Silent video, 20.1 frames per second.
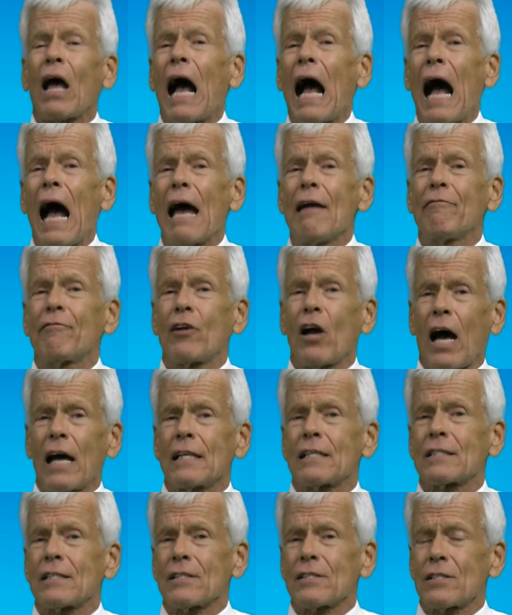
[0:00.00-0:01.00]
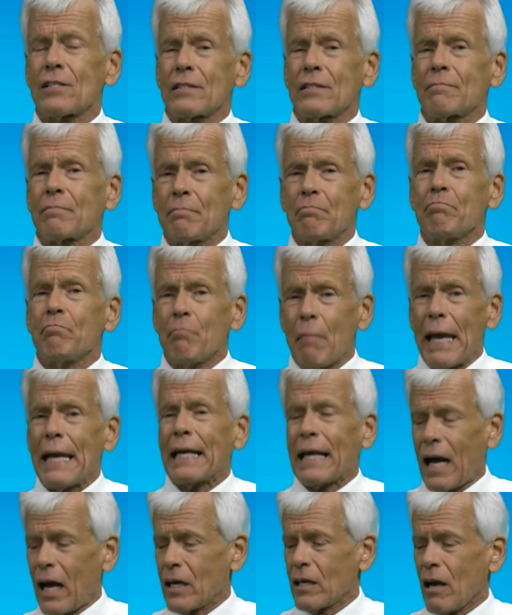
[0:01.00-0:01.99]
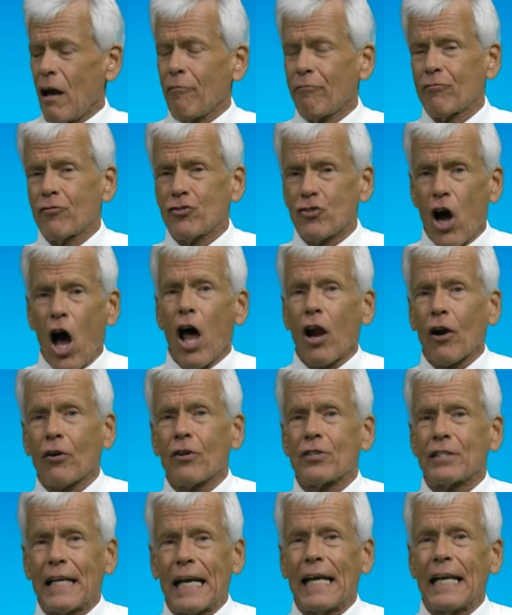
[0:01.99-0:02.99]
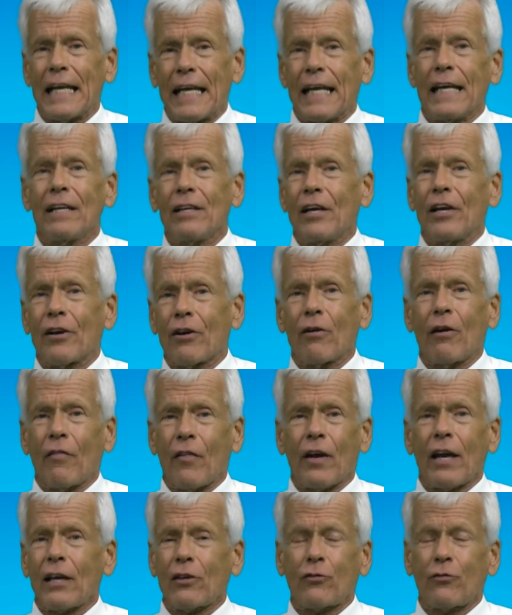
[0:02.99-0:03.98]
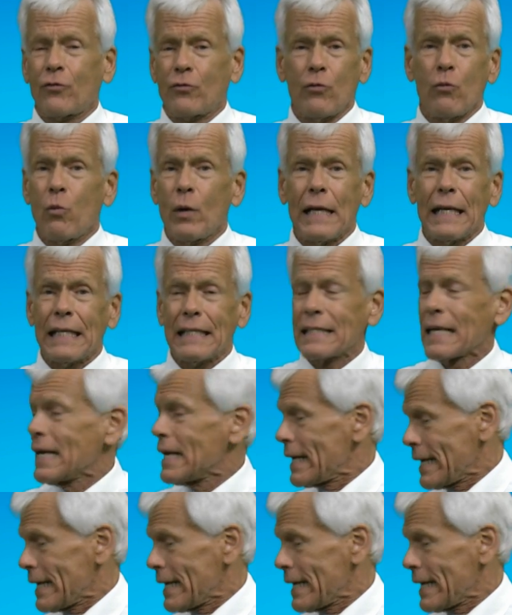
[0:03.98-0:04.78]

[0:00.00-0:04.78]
I've got to make enough dollars getting in here in the next few weeks